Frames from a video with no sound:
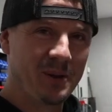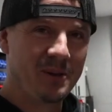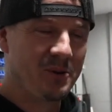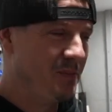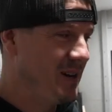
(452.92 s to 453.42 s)
Put a
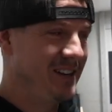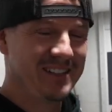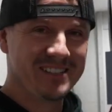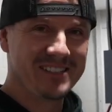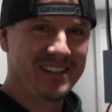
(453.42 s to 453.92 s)
little button
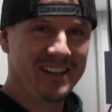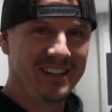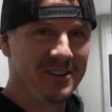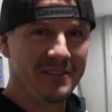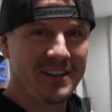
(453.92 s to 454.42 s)
inside.
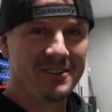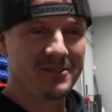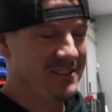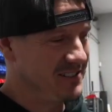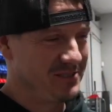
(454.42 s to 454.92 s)
He don't even got to know
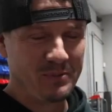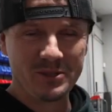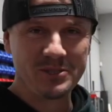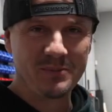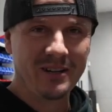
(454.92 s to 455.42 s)
what it is. Just
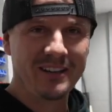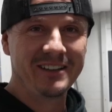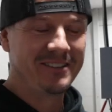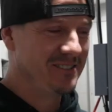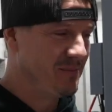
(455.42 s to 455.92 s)
push the
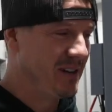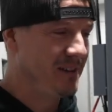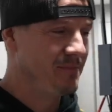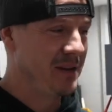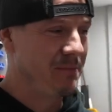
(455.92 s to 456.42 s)
button, you know,
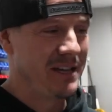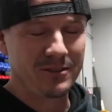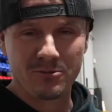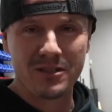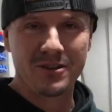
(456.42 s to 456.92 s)
he might
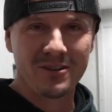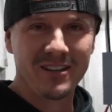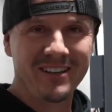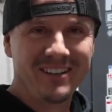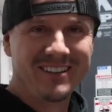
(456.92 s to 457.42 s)
make
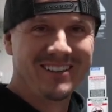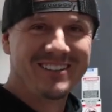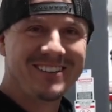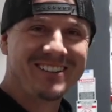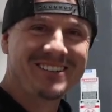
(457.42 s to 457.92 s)

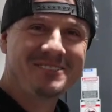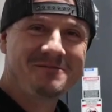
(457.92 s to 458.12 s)
330, you know?